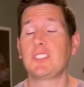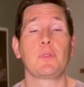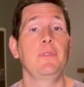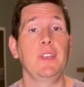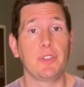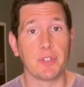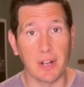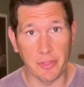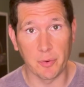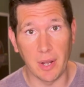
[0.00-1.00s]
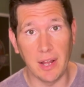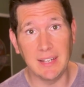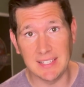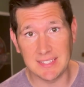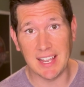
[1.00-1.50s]
it's revealed they're on the run
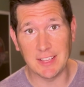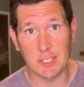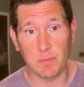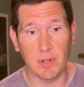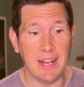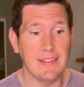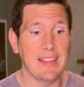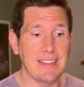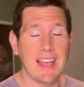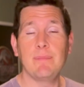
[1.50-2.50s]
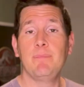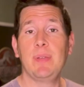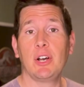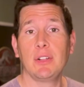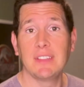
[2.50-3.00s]
inside this plane, they then
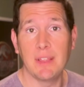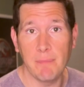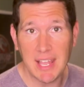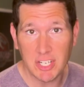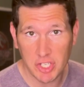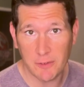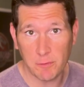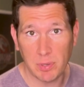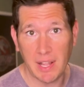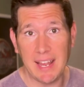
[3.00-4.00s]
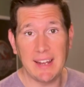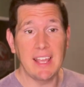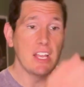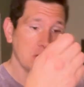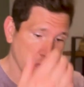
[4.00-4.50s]
build the makeshift plane,
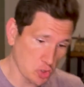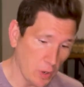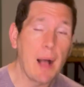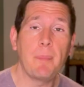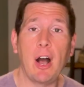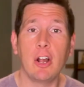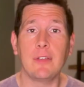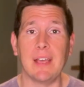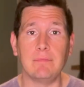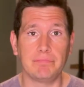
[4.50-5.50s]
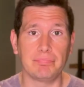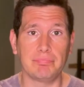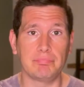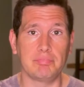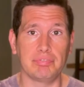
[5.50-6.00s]
drop out of it,
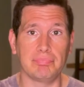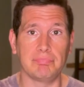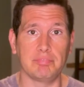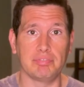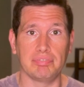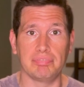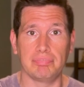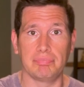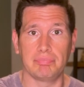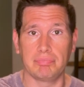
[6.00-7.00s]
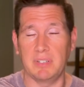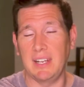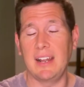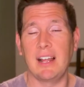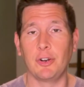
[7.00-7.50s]
and
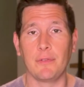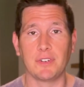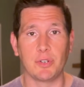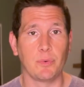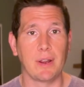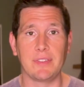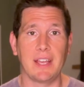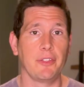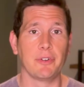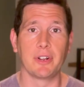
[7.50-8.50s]
head on over to wherever the hell they're